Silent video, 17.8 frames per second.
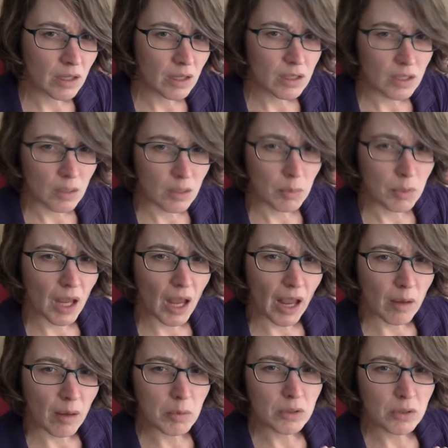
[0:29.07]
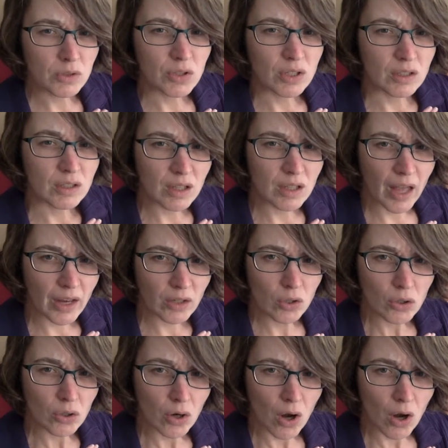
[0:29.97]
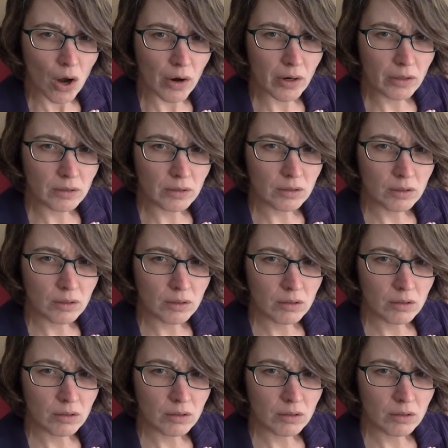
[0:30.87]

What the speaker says: to be able to let your heart